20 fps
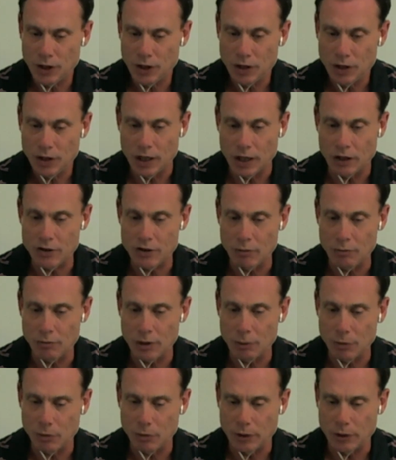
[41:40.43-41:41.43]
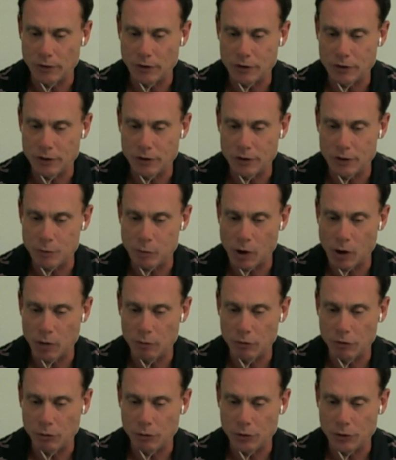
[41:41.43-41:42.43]
Yeah, some people were having serious
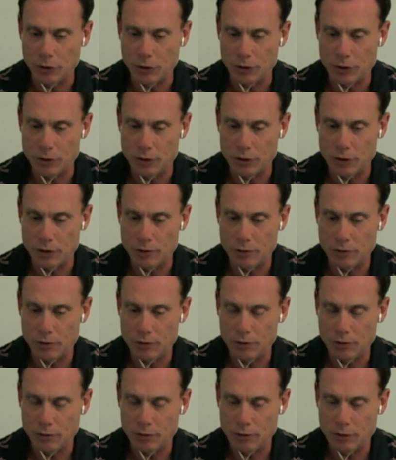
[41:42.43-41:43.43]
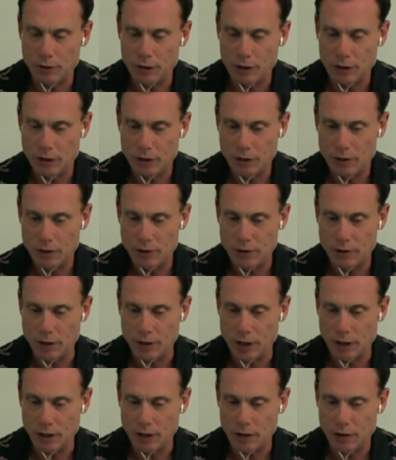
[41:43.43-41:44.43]
problems with it uh,
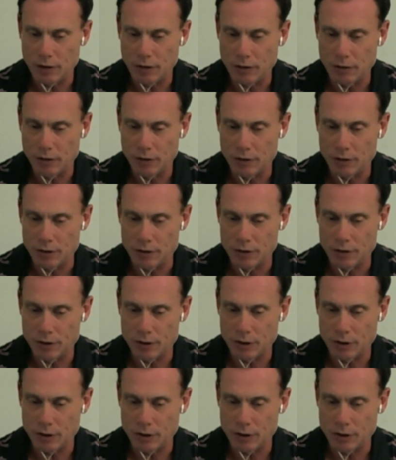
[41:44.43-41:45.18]
today, which is.